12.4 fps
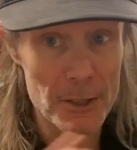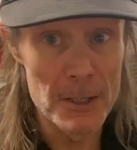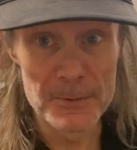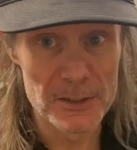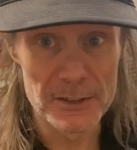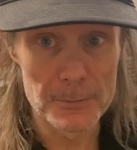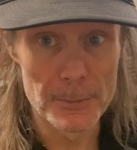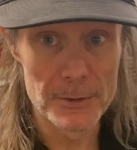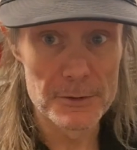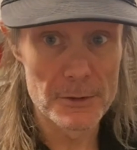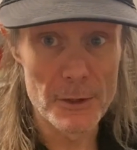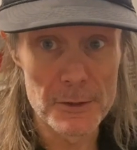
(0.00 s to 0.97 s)
limited
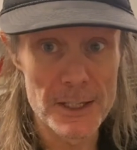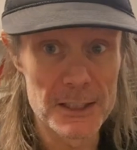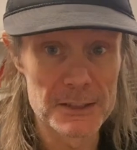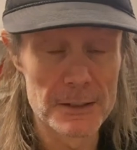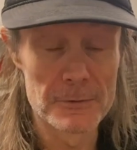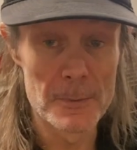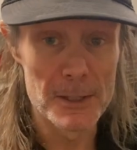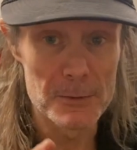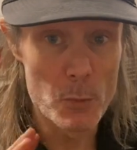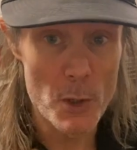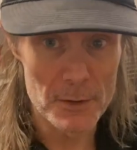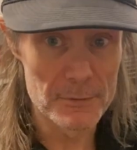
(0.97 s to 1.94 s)
experience. I've only actually ever made
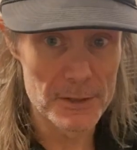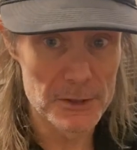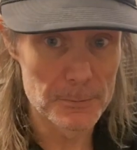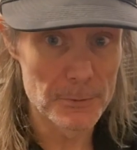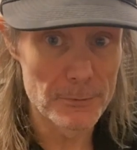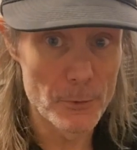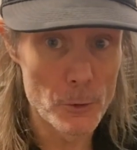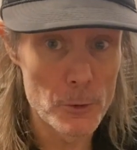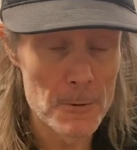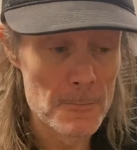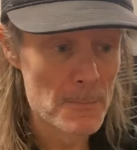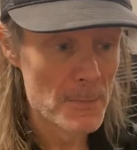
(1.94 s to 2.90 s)
one of these
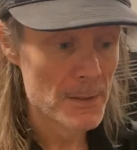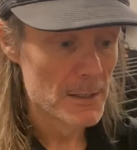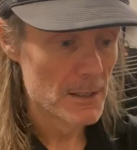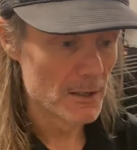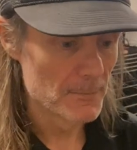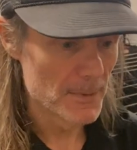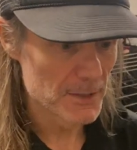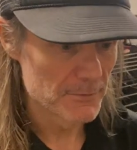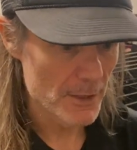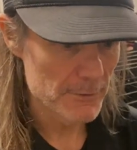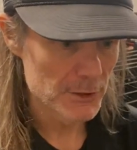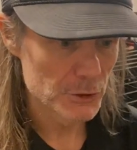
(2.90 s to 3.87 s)
before. I've made a
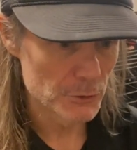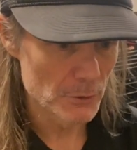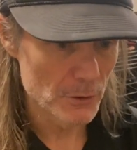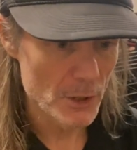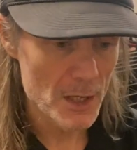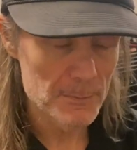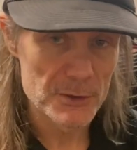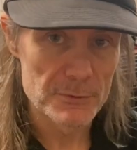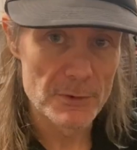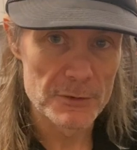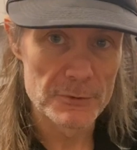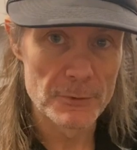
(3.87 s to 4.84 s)
very short line which
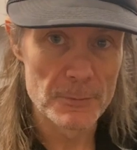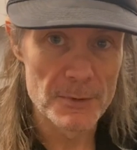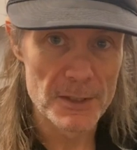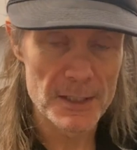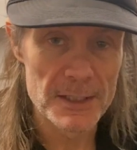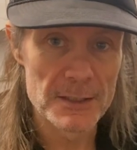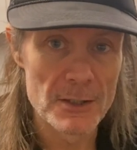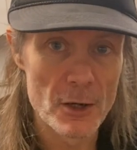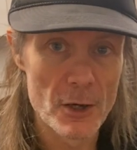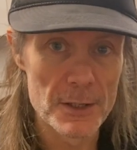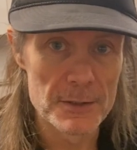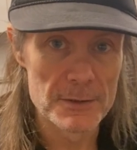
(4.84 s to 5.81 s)
runs from the
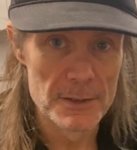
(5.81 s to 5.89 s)
inline